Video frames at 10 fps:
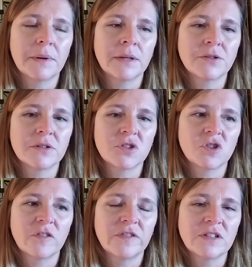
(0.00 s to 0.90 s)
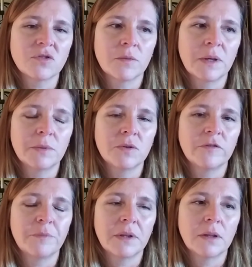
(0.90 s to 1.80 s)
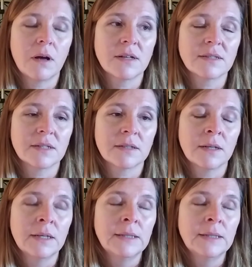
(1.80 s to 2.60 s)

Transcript: under the surface or maybe you've been lost in